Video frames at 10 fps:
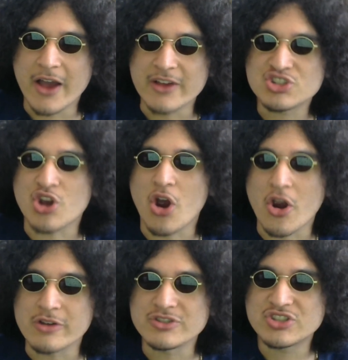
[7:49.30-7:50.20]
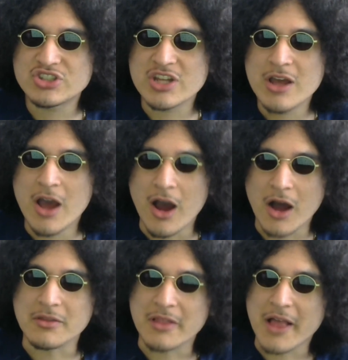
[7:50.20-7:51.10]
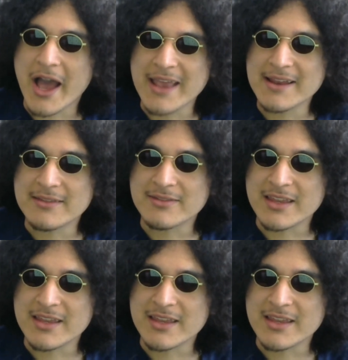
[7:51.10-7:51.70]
charged online